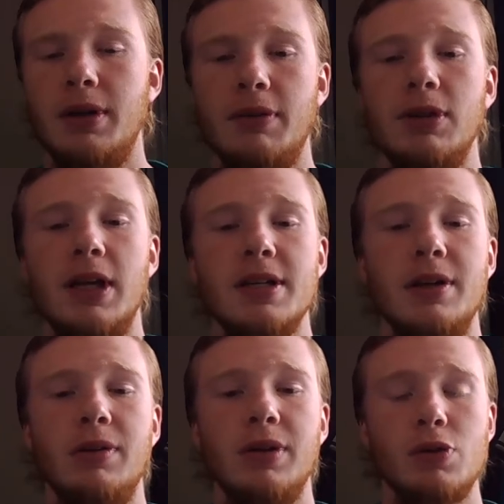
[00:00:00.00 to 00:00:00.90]
nevertheless, I
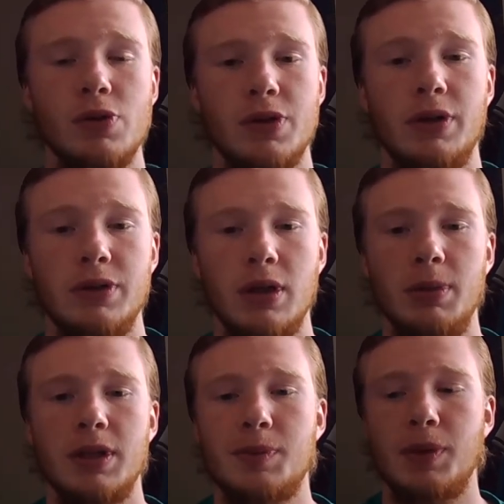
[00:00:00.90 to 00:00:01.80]
do think Georgia Southern's going to
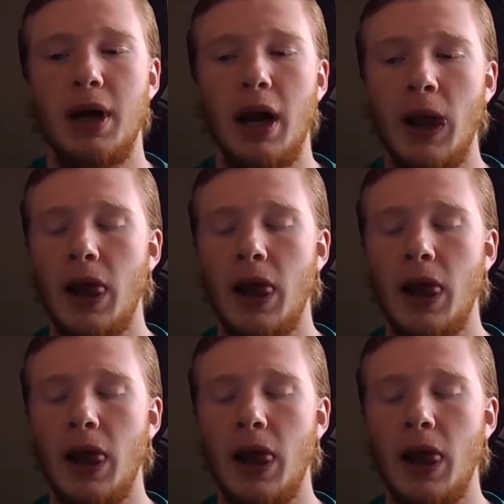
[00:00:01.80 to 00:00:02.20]
beat the spread.